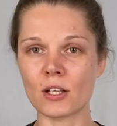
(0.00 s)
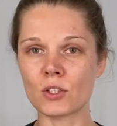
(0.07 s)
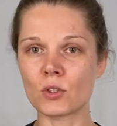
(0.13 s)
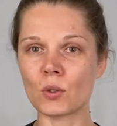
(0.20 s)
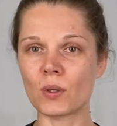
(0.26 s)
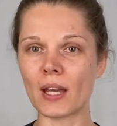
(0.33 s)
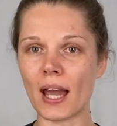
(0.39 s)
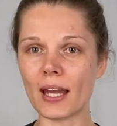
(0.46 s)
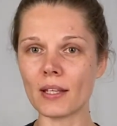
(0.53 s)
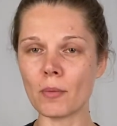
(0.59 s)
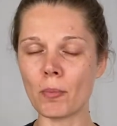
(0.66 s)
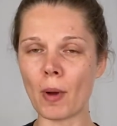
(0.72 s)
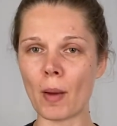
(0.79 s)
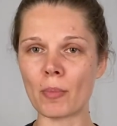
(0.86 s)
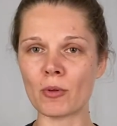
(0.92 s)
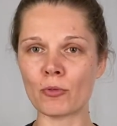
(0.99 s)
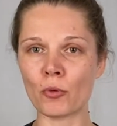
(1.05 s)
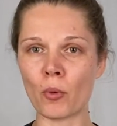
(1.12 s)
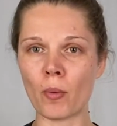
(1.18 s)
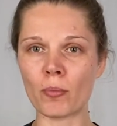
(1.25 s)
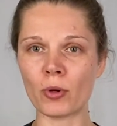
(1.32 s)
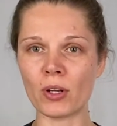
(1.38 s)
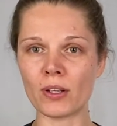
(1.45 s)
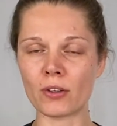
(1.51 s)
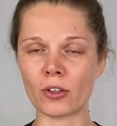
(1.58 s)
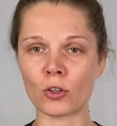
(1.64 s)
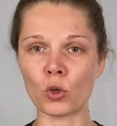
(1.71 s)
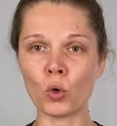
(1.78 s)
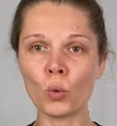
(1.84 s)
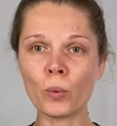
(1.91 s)
to get the puppy from a
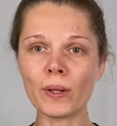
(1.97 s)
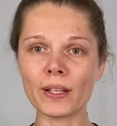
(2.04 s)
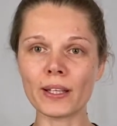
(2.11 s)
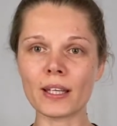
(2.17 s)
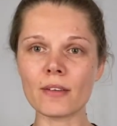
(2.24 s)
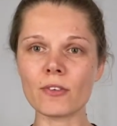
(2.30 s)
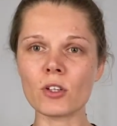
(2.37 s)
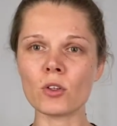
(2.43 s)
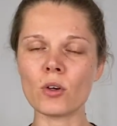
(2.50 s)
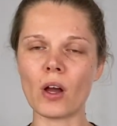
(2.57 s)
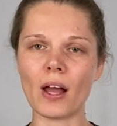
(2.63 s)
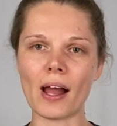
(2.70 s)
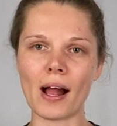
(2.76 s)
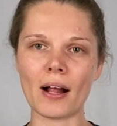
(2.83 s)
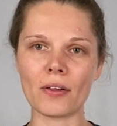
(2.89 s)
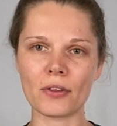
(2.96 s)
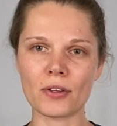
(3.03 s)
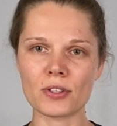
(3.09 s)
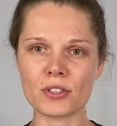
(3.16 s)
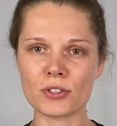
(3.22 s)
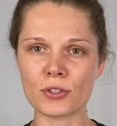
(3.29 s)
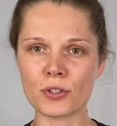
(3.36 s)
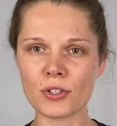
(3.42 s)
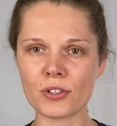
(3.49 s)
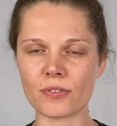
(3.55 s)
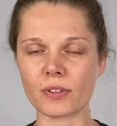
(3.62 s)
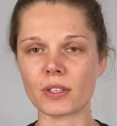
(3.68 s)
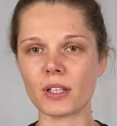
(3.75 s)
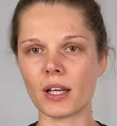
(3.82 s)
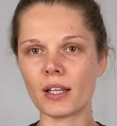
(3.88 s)
breeder who will give you a health
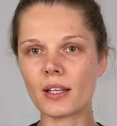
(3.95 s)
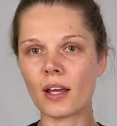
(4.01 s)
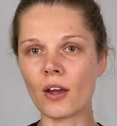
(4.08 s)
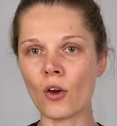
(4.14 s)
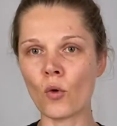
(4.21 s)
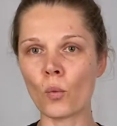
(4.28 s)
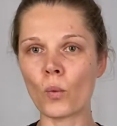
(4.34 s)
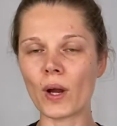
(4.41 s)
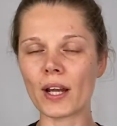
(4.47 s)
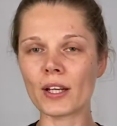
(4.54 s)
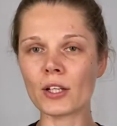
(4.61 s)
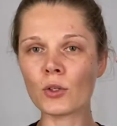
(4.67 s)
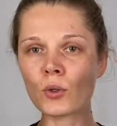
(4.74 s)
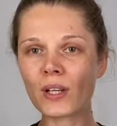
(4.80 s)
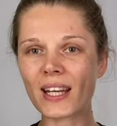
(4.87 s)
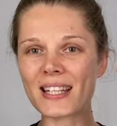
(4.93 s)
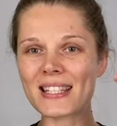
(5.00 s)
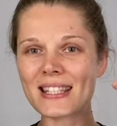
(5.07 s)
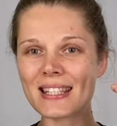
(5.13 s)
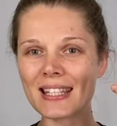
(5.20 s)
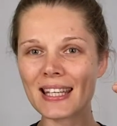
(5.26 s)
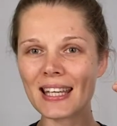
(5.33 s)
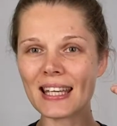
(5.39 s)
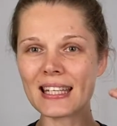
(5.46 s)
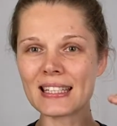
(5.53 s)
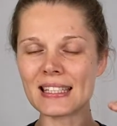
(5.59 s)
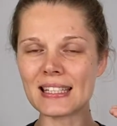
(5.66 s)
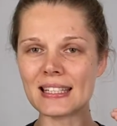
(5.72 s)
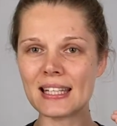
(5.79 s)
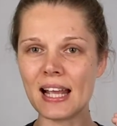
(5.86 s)
certificate where you can see in
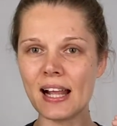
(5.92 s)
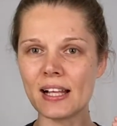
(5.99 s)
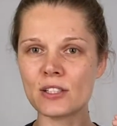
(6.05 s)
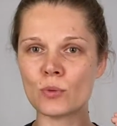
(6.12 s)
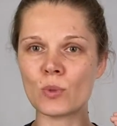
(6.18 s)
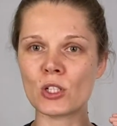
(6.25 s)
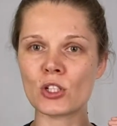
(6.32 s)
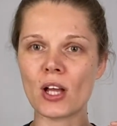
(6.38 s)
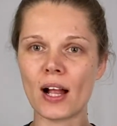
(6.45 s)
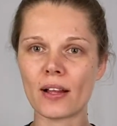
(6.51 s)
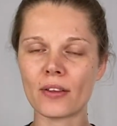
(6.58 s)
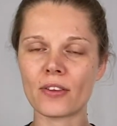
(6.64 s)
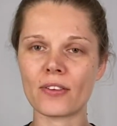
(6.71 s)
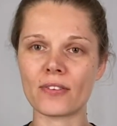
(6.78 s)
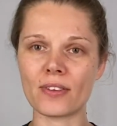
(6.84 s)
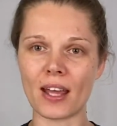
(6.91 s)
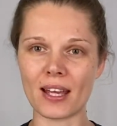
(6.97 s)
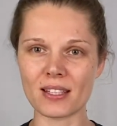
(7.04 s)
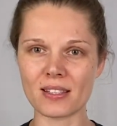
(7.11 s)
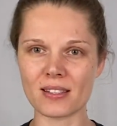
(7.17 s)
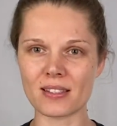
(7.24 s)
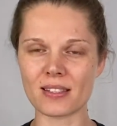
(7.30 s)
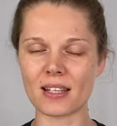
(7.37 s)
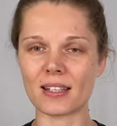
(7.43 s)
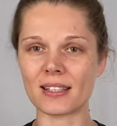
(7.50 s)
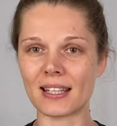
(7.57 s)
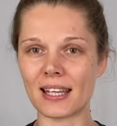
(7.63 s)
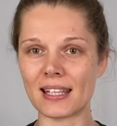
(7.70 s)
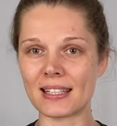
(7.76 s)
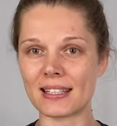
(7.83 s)
details which health tests
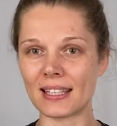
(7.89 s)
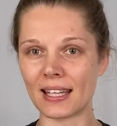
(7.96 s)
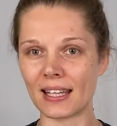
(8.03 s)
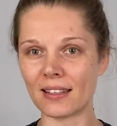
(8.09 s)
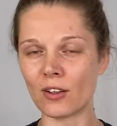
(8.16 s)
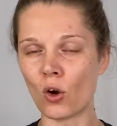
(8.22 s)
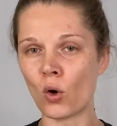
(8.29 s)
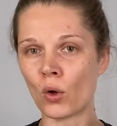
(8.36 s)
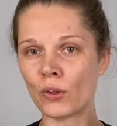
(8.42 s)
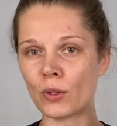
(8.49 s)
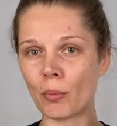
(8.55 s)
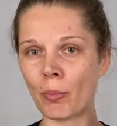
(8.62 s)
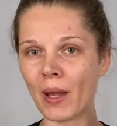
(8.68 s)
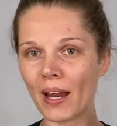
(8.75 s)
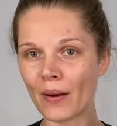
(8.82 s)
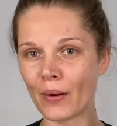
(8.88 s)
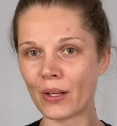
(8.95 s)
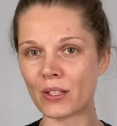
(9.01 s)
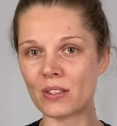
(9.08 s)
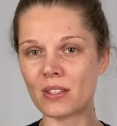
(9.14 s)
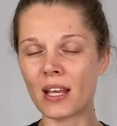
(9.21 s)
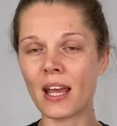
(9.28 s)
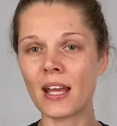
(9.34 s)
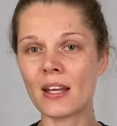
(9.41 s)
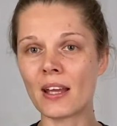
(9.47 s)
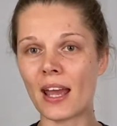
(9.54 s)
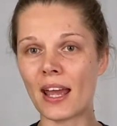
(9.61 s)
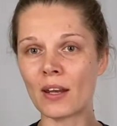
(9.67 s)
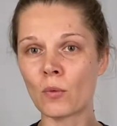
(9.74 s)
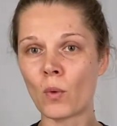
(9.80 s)
they did on the parents
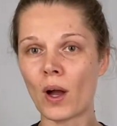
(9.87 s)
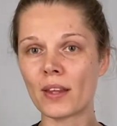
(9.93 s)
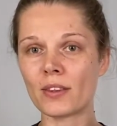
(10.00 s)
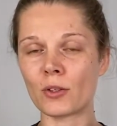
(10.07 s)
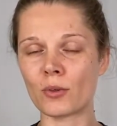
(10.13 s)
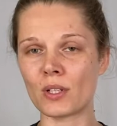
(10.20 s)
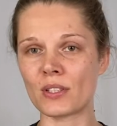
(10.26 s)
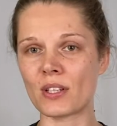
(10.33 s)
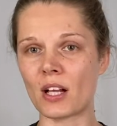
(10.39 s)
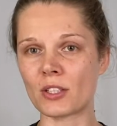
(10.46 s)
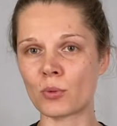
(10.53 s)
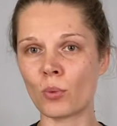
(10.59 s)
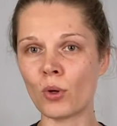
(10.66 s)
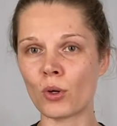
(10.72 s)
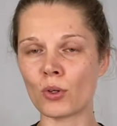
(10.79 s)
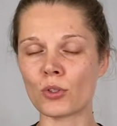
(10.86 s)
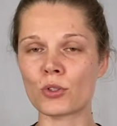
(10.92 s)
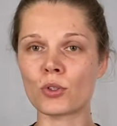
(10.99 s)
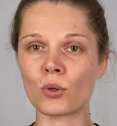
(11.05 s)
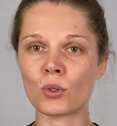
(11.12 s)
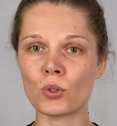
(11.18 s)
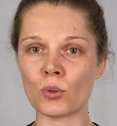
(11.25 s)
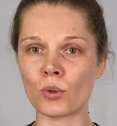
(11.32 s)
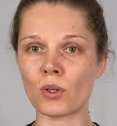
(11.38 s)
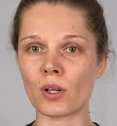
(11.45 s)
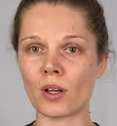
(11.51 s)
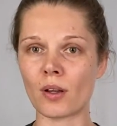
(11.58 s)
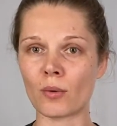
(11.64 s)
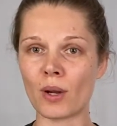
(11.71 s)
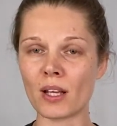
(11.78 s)
and what the results were, so you're
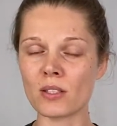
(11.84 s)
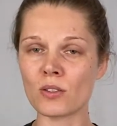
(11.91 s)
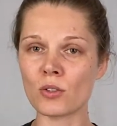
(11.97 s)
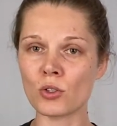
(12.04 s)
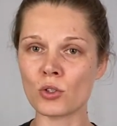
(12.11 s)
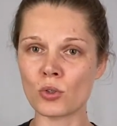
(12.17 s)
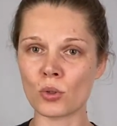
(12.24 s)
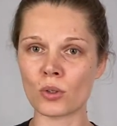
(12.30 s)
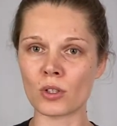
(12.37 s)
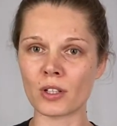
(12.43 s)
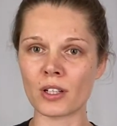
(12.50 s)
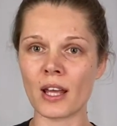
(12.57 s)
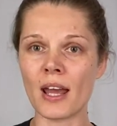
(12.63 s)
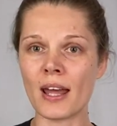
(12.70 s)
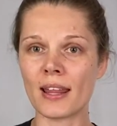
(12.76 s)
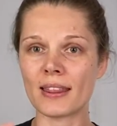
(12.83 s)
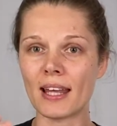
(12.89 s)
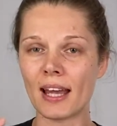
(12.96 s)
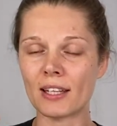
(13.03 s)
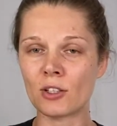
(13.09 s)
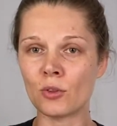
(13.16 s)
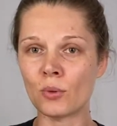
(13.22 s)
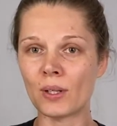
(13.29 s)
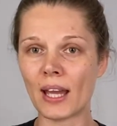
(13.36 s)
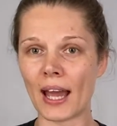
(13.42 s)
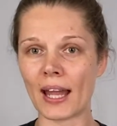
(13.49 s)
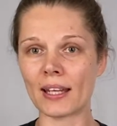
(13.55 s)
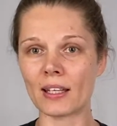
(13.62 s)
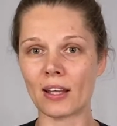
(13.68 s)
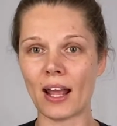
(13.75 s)
gonna rest assured that you
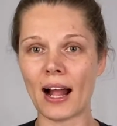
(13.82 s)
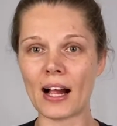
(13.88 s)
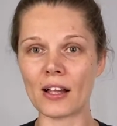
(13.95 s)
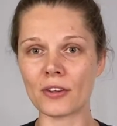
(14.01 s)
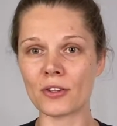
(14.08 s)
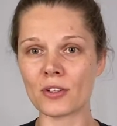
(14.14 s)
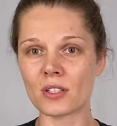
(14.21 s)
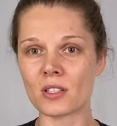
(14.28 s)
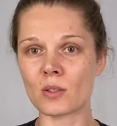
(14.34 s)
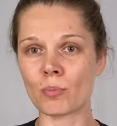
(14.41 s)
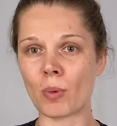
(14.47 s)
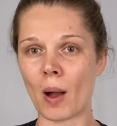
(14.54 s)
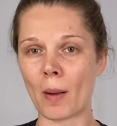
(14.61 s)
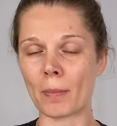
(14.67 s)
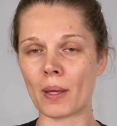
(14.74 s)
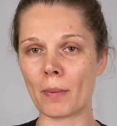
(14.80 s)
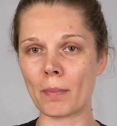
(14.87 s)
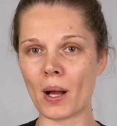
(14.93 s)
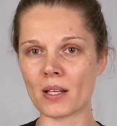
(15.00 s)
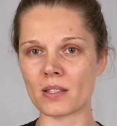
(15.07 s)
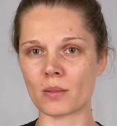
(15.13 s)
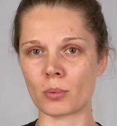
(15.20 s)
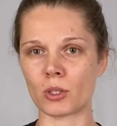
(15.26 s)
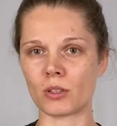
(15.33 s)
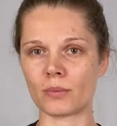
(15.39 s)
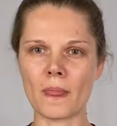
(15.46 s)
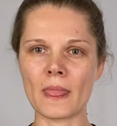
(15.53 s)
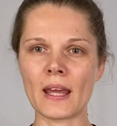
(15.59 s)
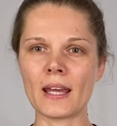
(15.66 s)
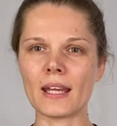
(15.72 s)
get the healthiest puppy possible.
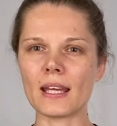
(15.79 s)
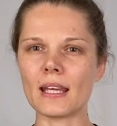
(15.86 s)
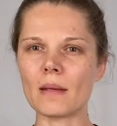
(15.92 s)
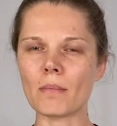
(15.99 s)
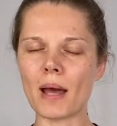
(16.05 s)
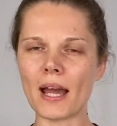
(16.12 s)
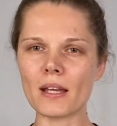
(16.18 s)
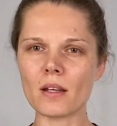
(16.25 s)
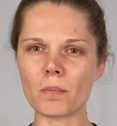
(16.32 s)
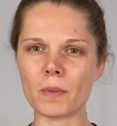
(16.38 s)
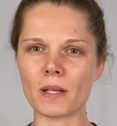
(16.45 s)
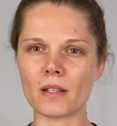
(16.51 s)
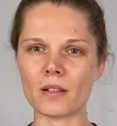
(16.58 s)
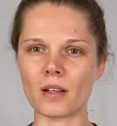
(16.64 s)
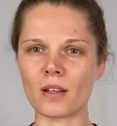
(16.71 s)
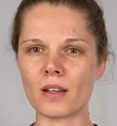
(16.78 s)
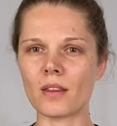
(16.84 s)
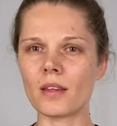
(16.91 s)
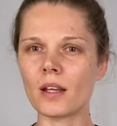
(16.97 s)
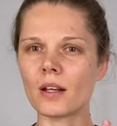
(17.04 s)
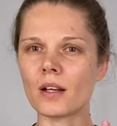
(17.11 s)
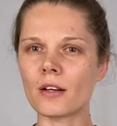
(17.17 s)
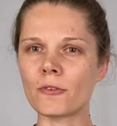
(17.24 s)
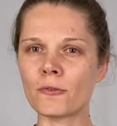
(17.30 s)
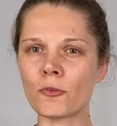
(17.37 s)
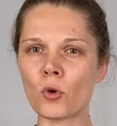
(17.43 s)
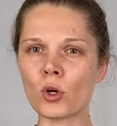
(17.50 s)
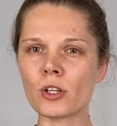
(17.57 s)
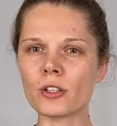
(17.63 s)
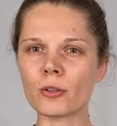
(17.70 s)
In my opinion, there are
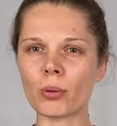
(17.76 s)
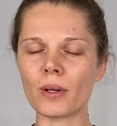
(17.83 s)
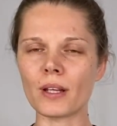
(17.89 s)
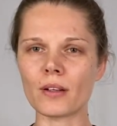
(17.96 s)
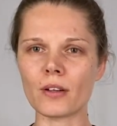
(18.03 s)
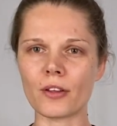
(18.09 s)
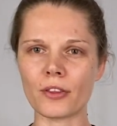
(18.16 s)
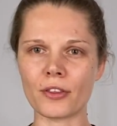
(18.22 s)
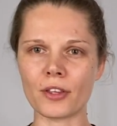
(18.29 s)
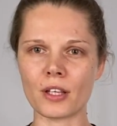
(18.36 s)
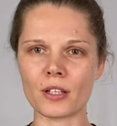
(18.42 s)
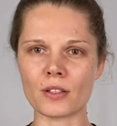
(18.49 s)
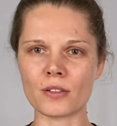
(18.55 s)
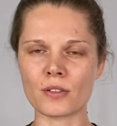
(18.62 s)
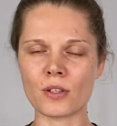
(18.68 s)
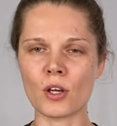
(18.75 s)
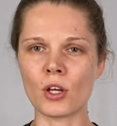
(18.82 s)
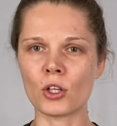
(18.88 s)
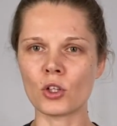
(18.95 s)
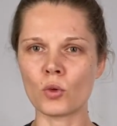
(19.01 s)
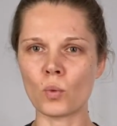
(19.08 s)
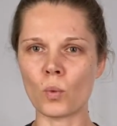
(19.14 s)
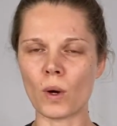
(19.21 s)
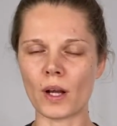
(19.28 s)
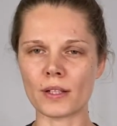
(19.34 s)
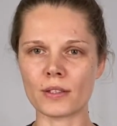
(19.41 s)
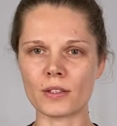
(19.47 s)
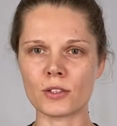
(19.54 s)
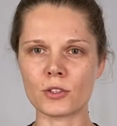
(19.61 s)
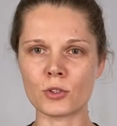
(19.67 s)
4 critical things you
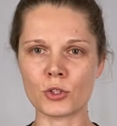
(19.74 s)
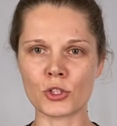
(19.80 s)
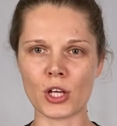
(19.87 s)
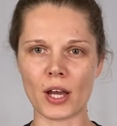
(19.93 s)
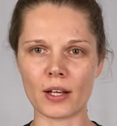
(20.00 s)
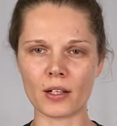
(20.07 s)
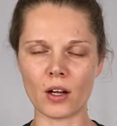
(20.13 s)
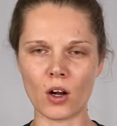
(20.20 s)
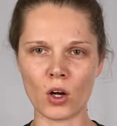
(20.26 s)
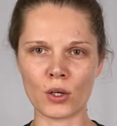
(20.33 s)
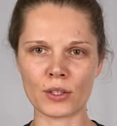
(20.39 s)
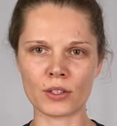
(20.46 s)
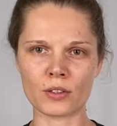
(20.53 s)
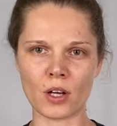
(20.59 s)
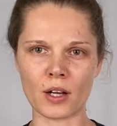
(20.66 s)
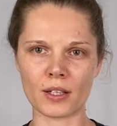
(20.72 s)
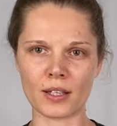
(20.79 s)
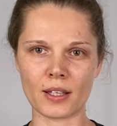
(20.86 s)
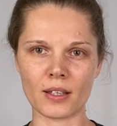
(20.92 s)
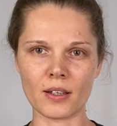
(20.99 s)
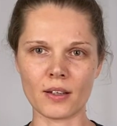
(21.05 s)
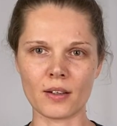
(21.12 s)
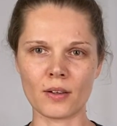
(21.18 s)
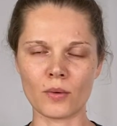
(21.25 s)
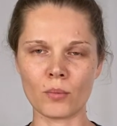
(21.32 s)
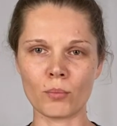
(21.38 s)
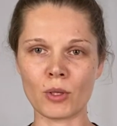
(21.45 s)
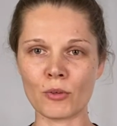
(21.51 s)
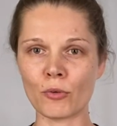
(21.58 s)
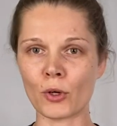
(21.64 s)
want to check on a doggy
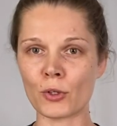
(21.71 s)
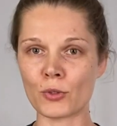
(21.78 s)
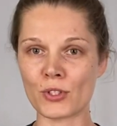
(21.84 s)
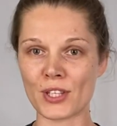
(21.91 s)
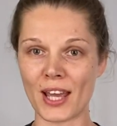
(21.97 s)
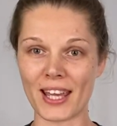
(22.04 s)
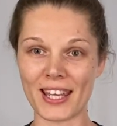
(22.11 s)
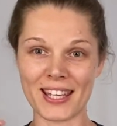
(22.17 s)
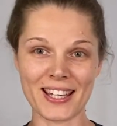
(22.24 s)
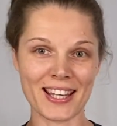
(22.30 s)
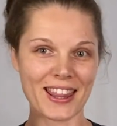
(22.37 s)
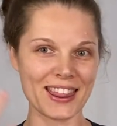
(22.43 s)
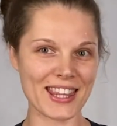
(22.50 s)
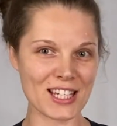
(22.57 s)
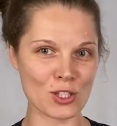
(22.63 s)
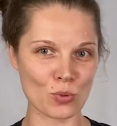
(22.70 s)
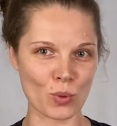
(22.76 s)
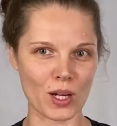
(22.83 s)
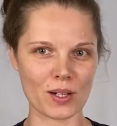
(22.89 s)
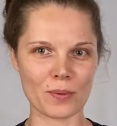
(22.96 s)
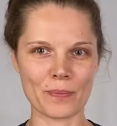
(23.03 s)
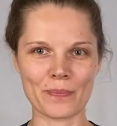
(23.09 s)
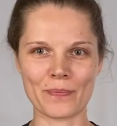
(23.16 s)
before you say this one.